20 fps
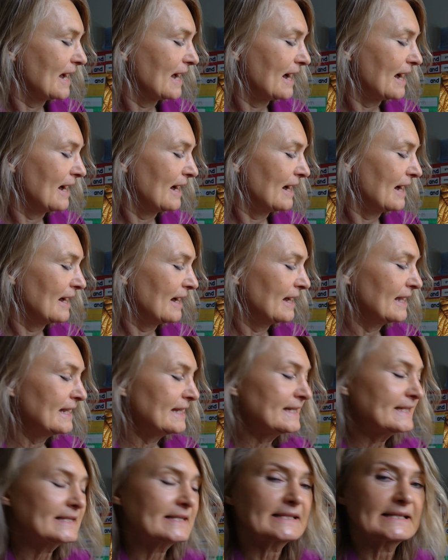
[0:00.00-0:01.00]

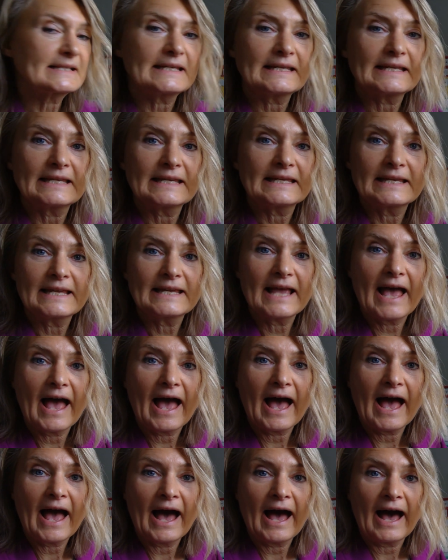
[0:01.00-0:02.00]
I see
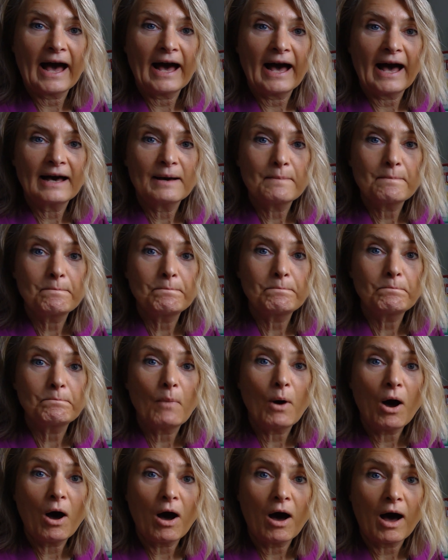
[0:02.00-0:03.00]
a
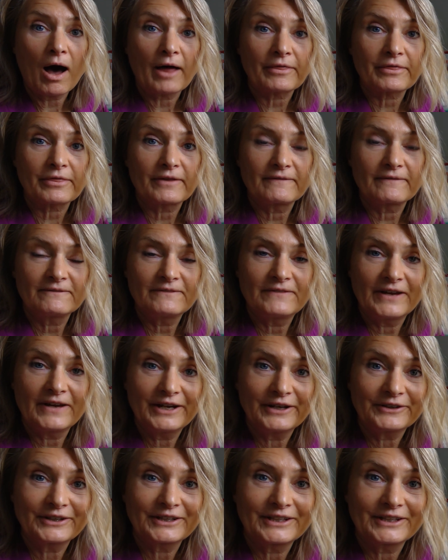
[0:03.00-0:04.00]
moth.
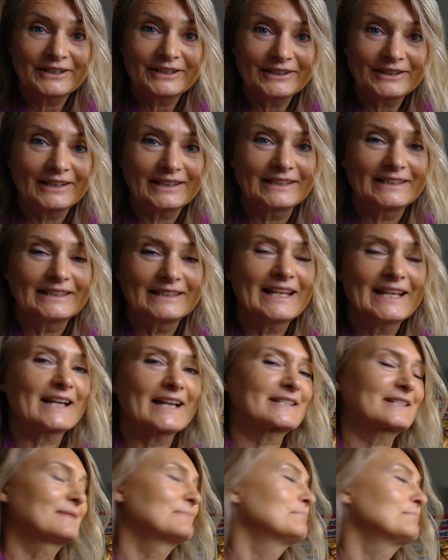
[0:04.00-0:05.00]
Very good.
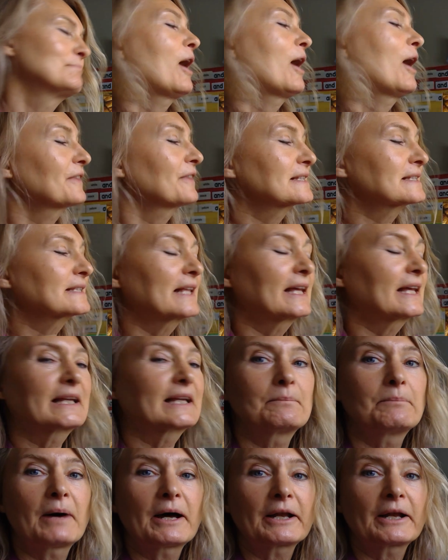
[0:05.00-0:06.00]
Yes, a moth is like a
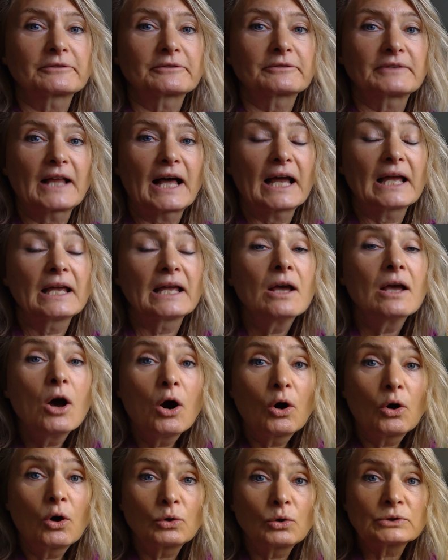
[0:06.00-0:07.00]
butterfly,
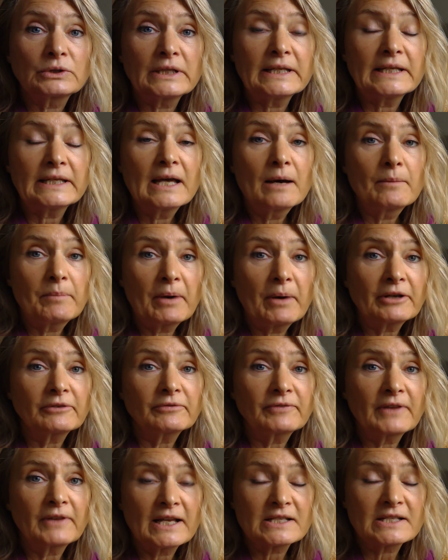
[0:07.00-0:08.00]
only
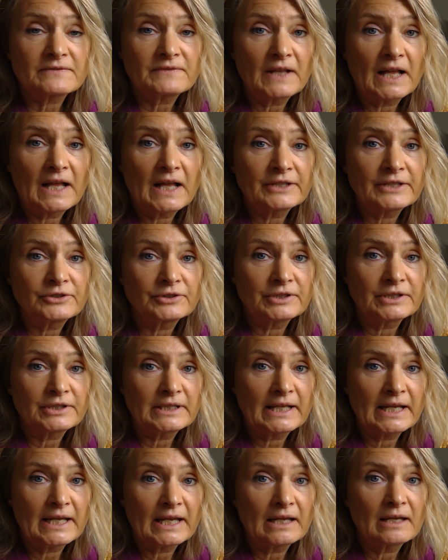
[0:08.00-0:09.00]
butterflies fly during the
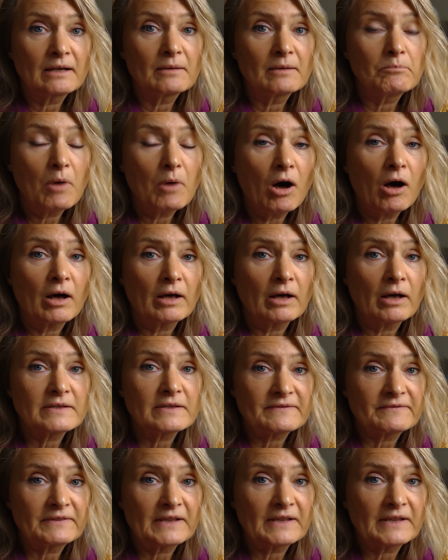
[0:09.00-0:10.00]
day,
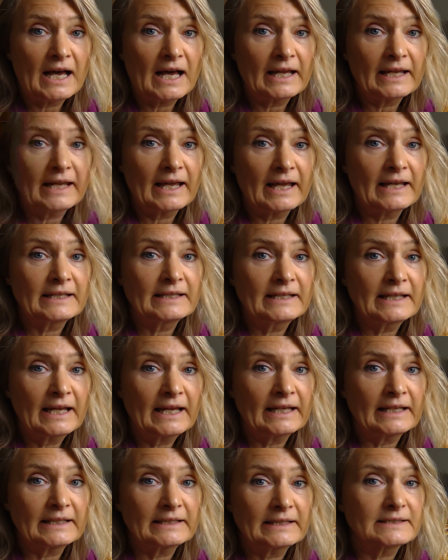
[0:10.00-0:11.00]
moths fly at
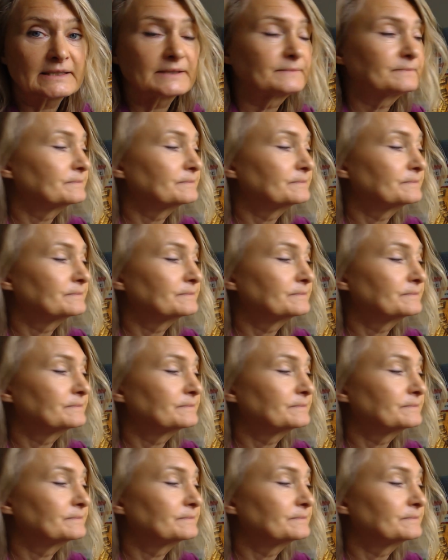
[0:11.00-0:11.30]
night.